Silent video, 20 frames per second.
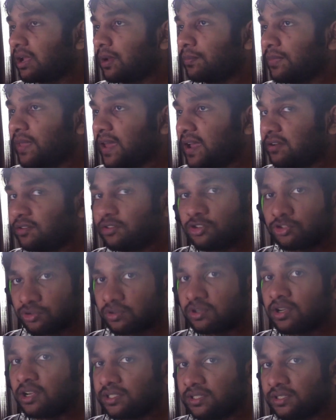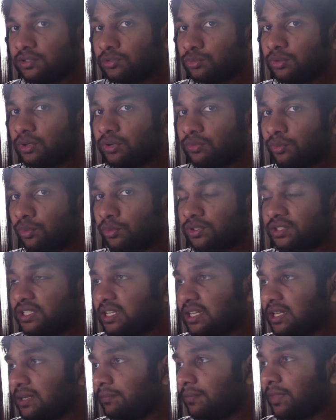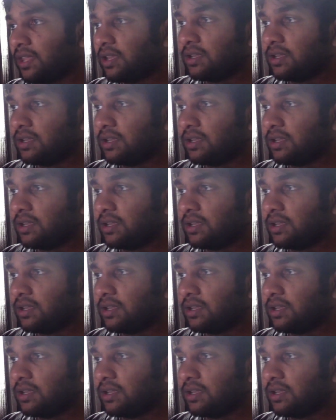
up that initial Godzilla 2014.